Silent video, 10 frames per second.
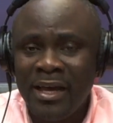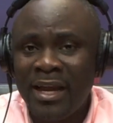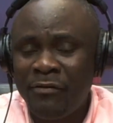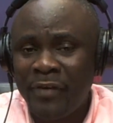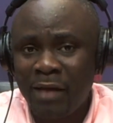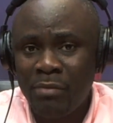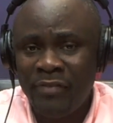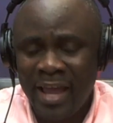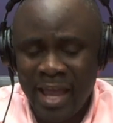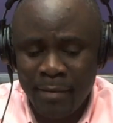And I feel
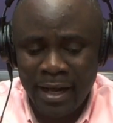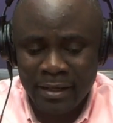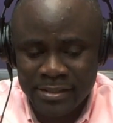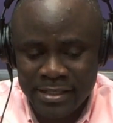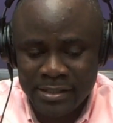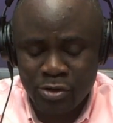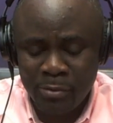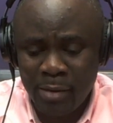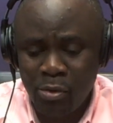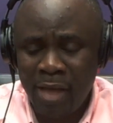like herbal scent.
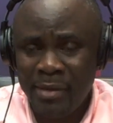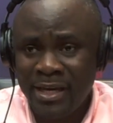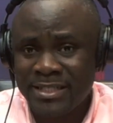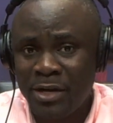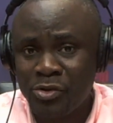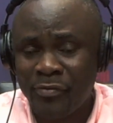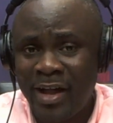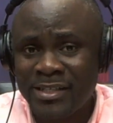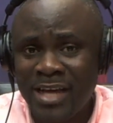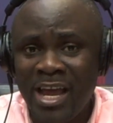The sounds of
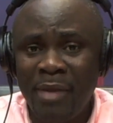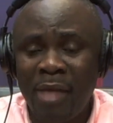our time,